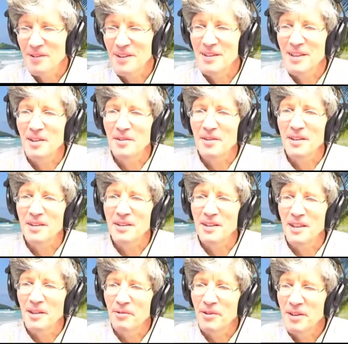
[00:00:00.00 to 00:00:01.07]
That's how things
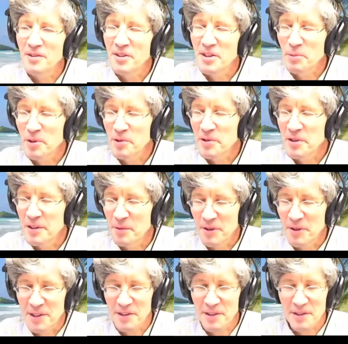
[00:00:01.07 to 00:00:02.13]
get redistributed.
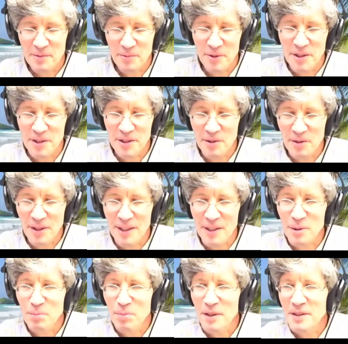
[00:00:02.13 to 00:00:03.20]
We're just not allowed
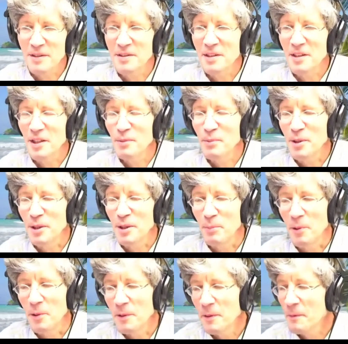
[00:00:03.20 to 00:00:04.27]
to play this game anymore.